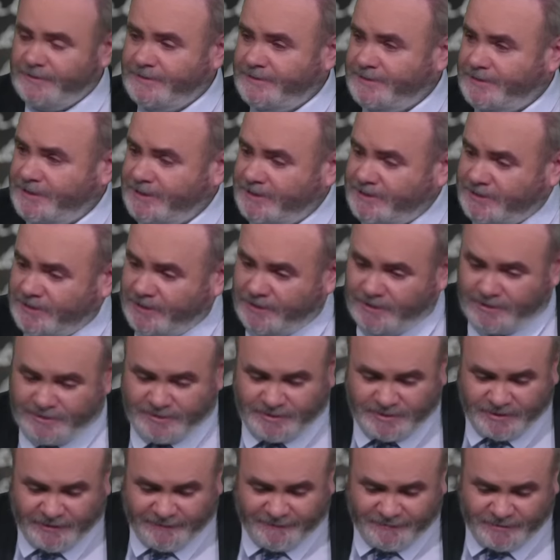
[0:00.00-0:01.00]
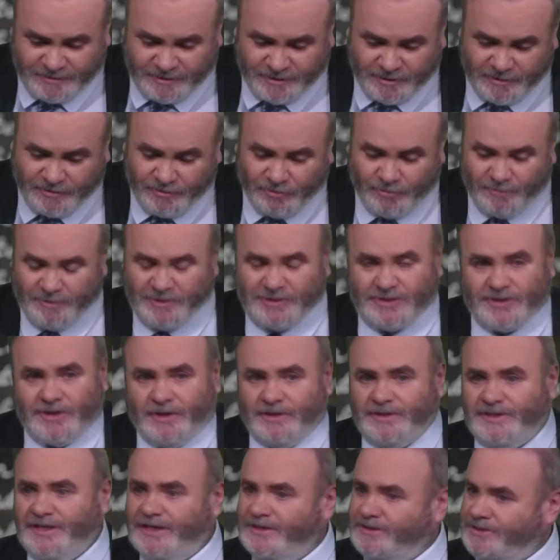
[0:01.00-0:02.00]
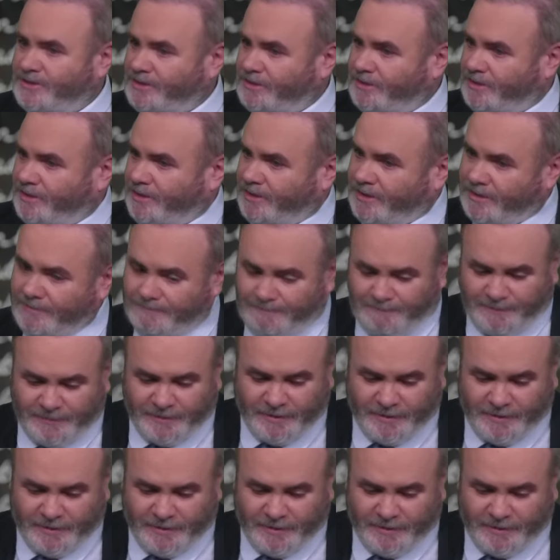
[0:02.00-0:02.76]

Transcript: sixteen and seventeen, almost identically.